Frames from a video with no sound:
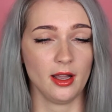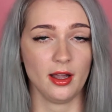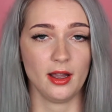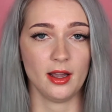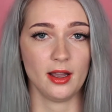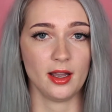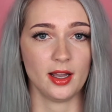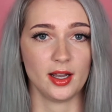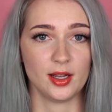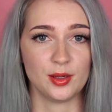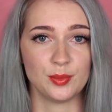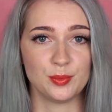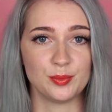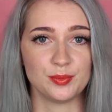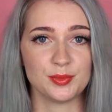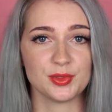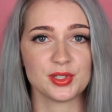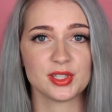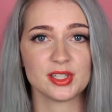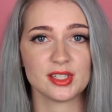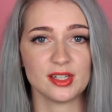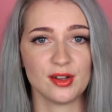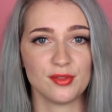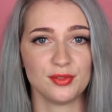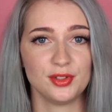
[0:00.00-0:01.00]
Um,
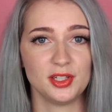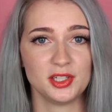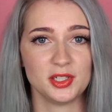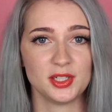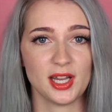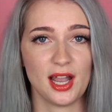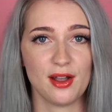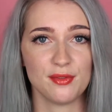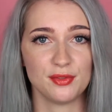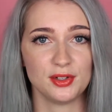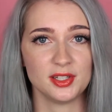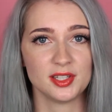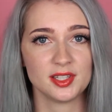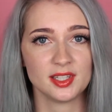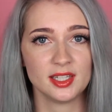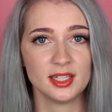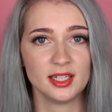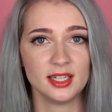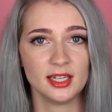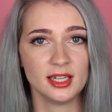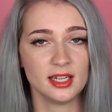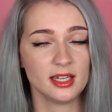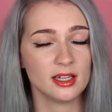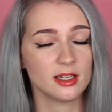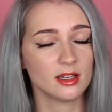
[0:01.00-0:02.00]
stuff that you have in the
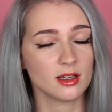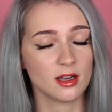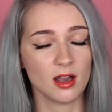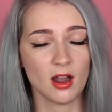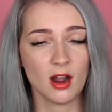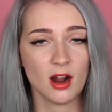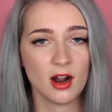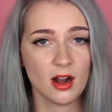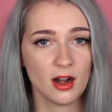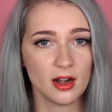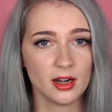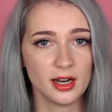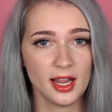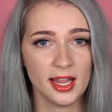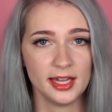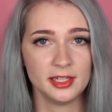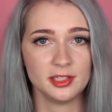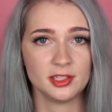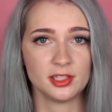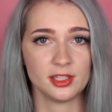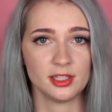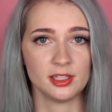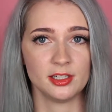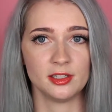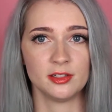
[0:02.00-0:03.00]
city, car
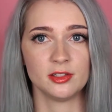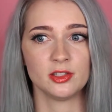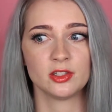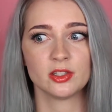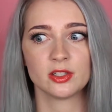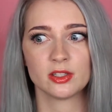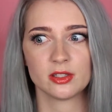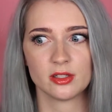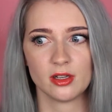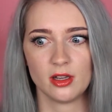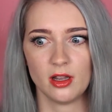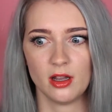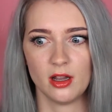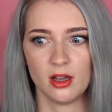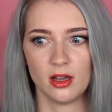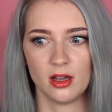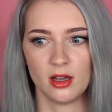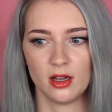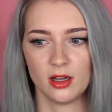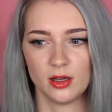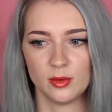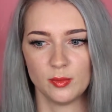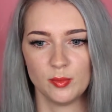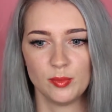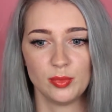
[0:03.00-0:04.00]
engines,
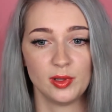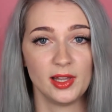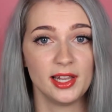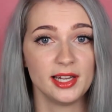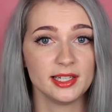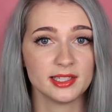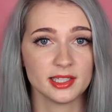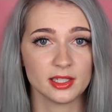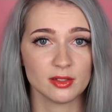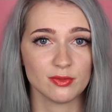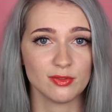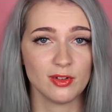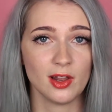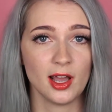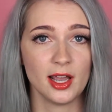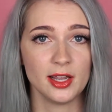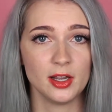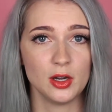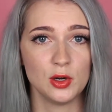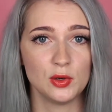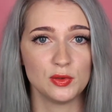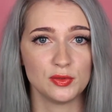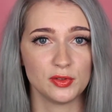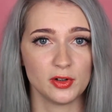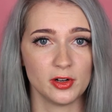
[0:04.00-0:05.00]
um, planes that
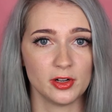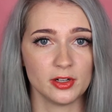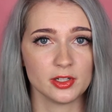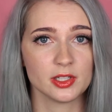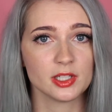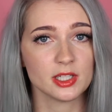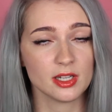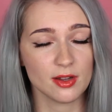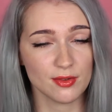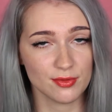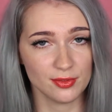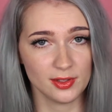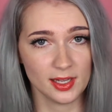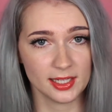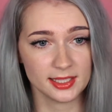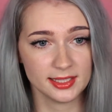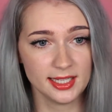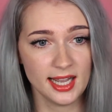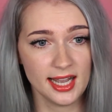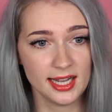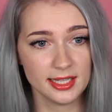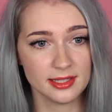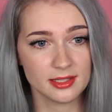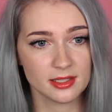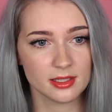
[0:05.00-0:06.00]
fly over, stuff like
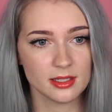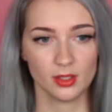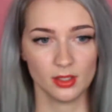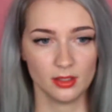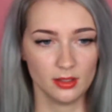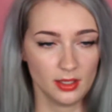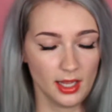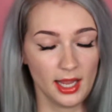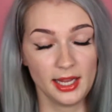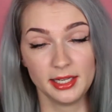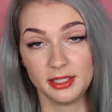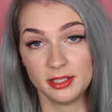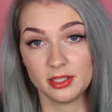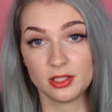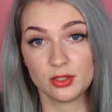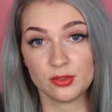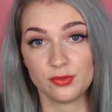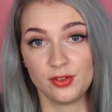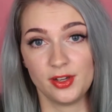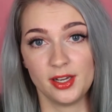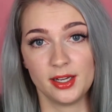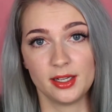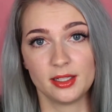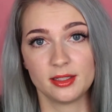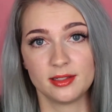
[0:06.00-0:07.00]
that. I
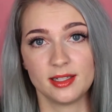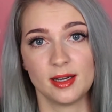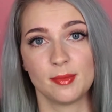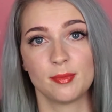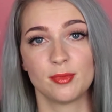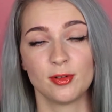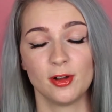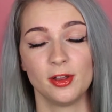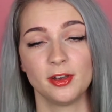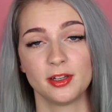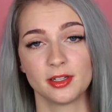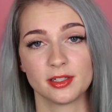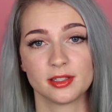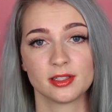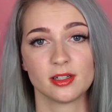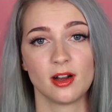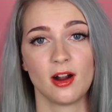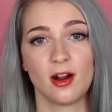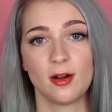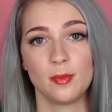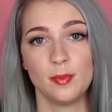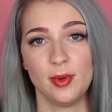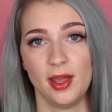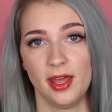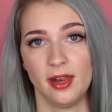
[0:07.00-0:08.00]
just think their products
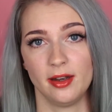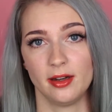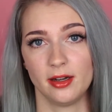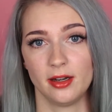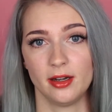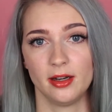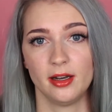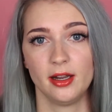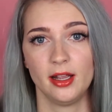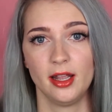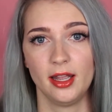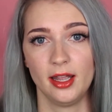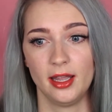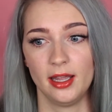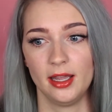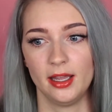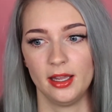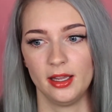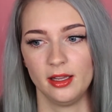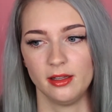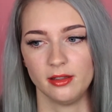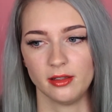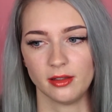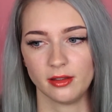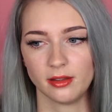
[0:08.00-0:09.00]
are better,
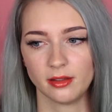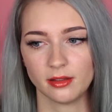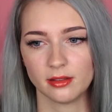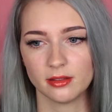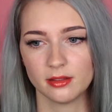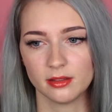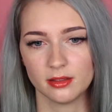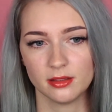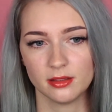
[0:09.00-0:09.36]
and